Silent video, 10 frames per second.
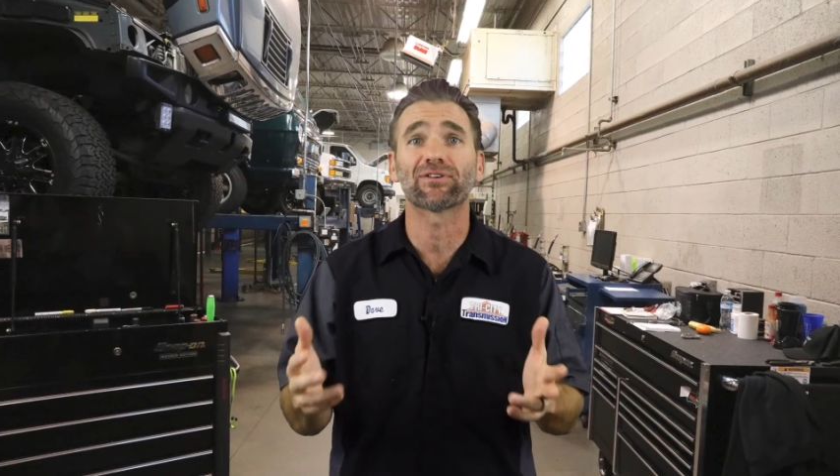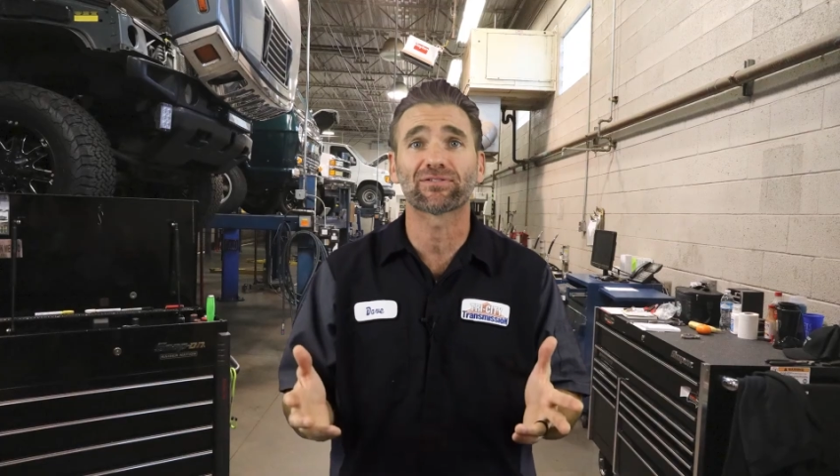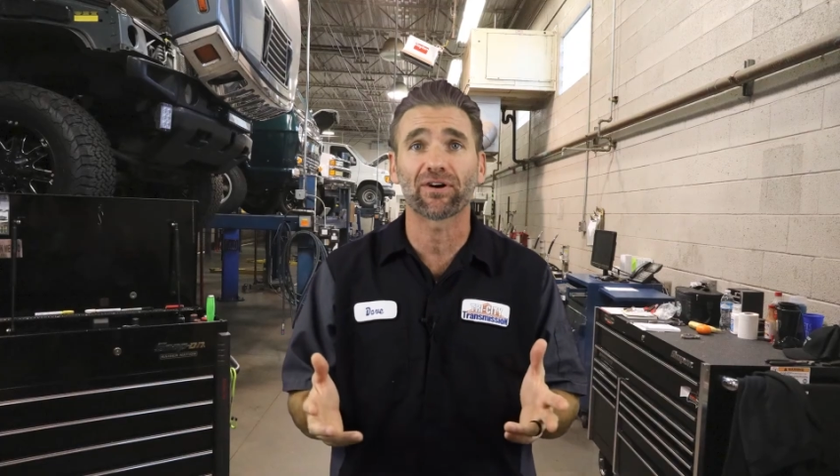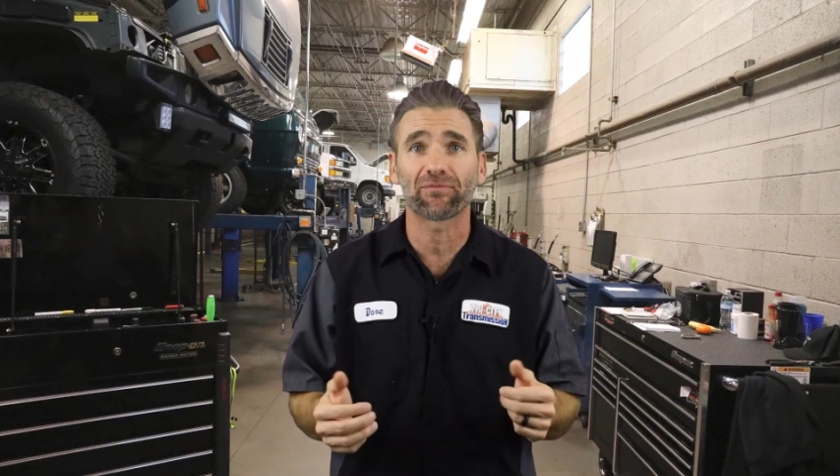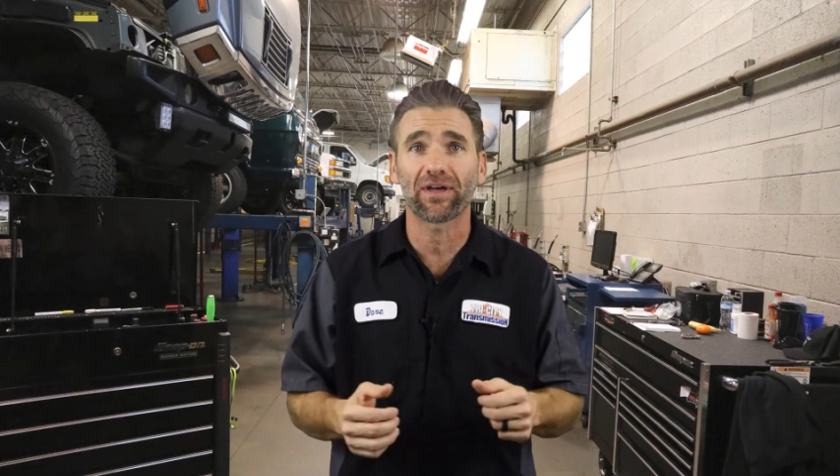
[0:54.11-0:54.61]

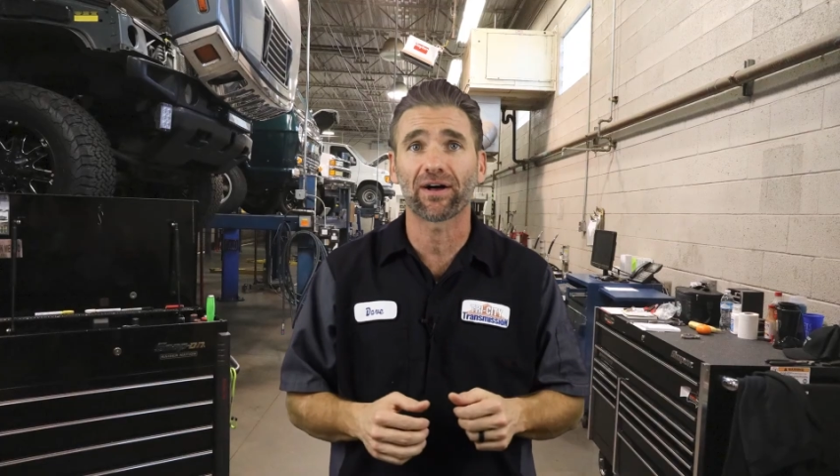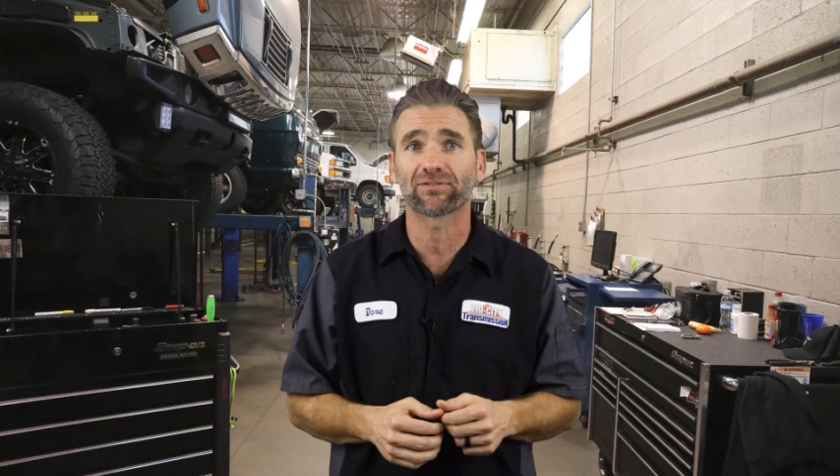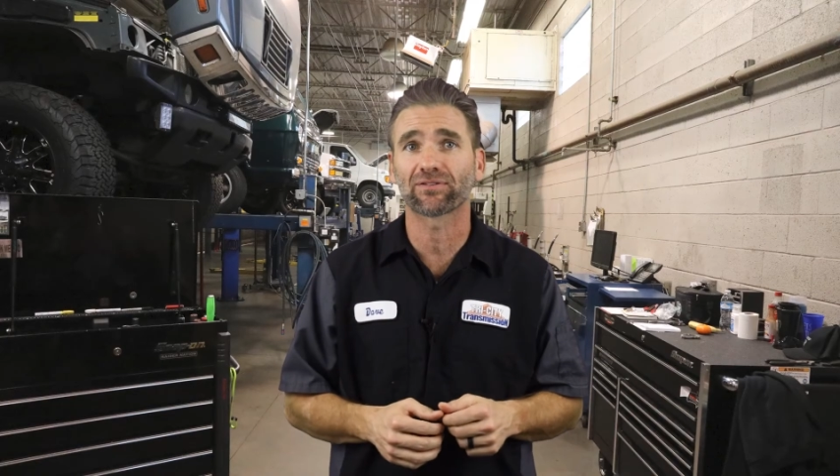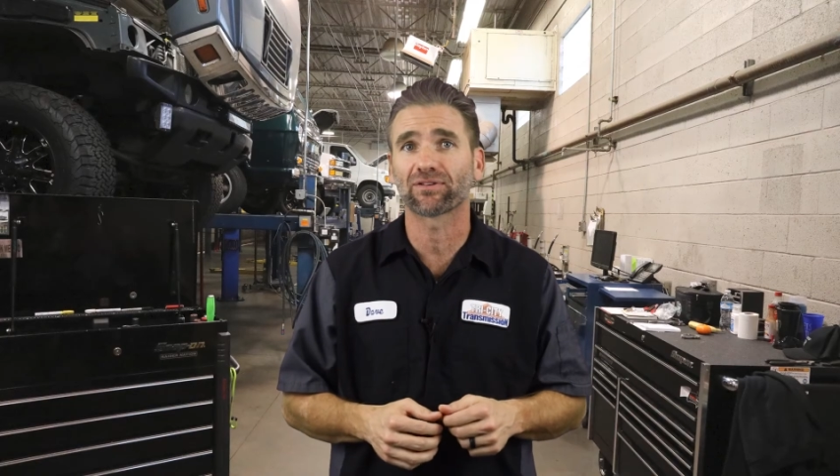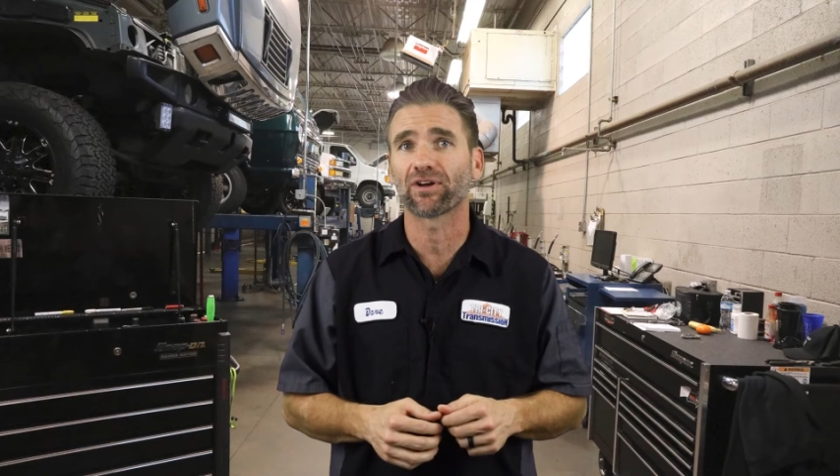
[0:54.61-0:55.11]
yourself
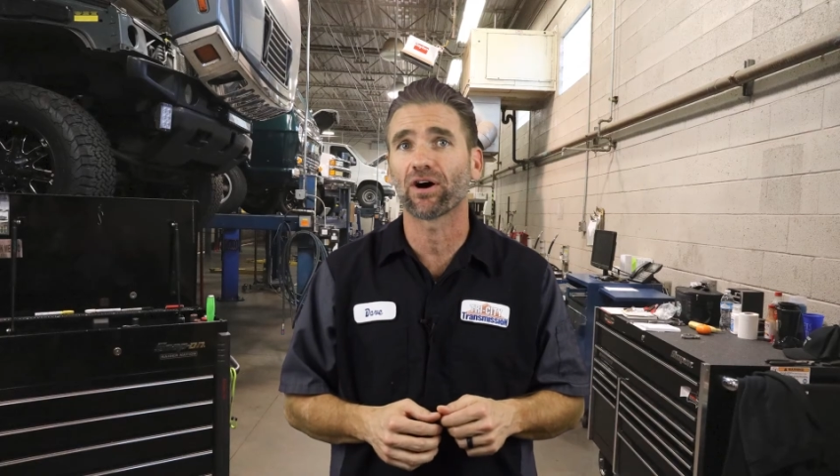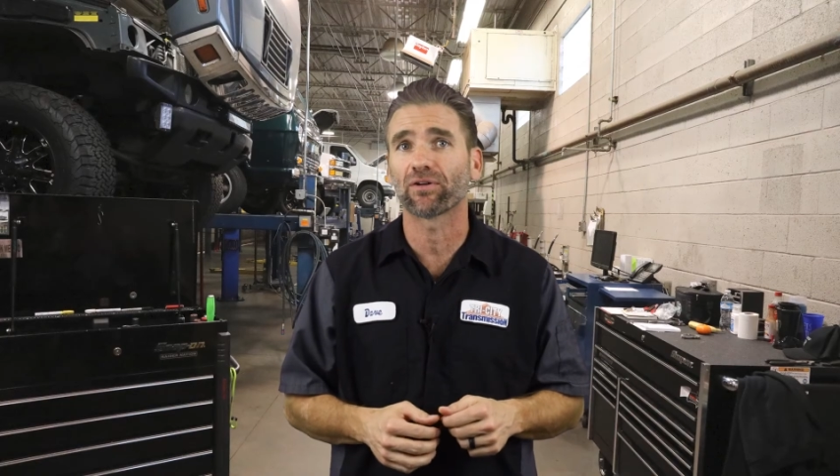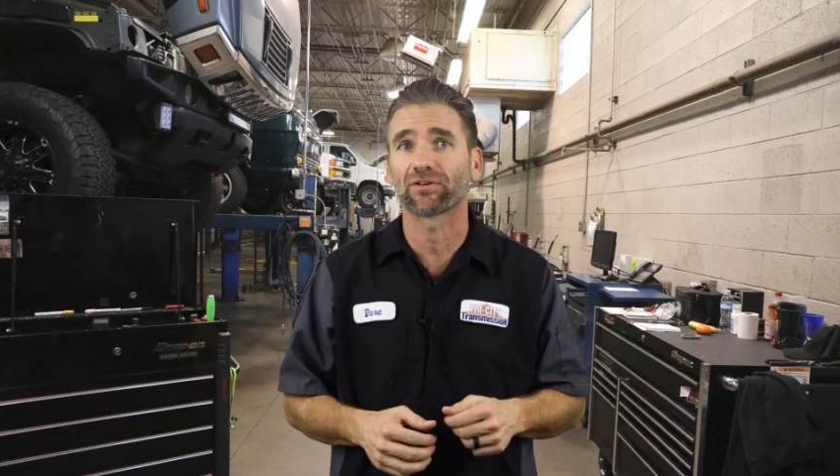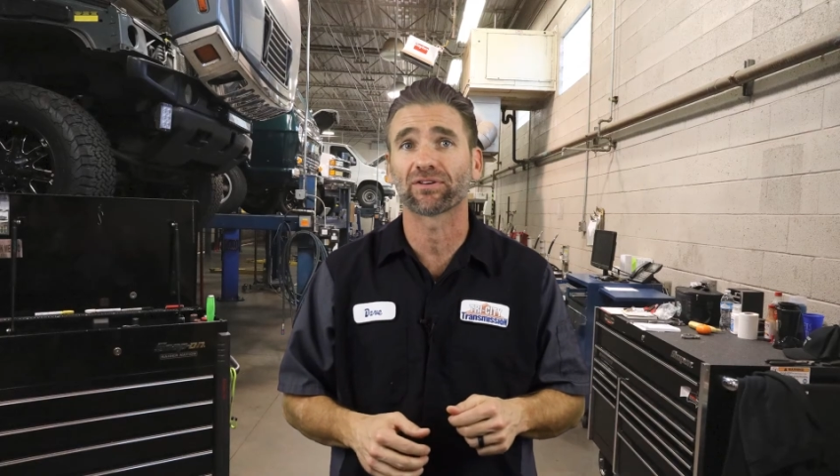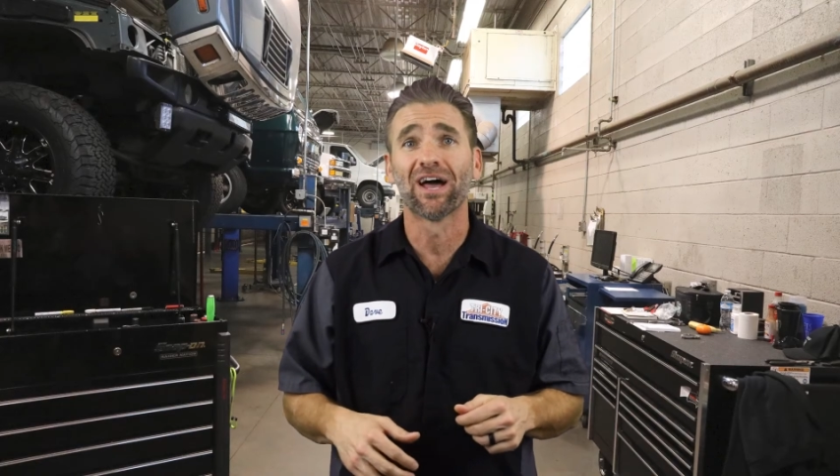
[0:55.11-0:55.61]
thousands of
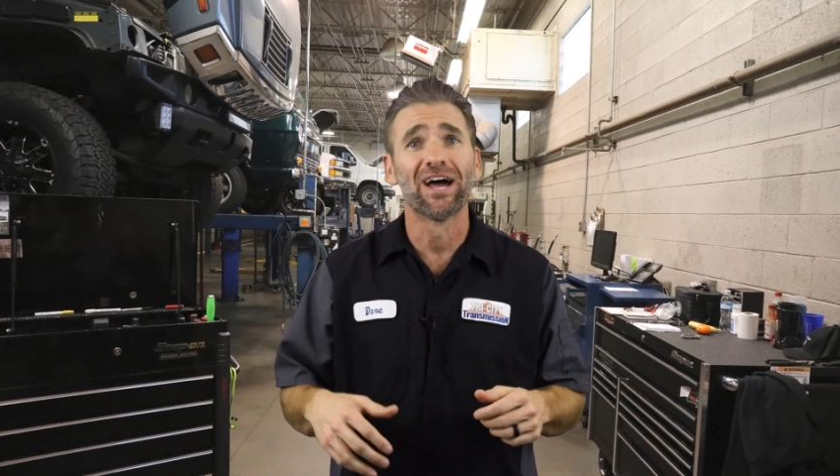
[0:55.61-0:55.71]
dollars.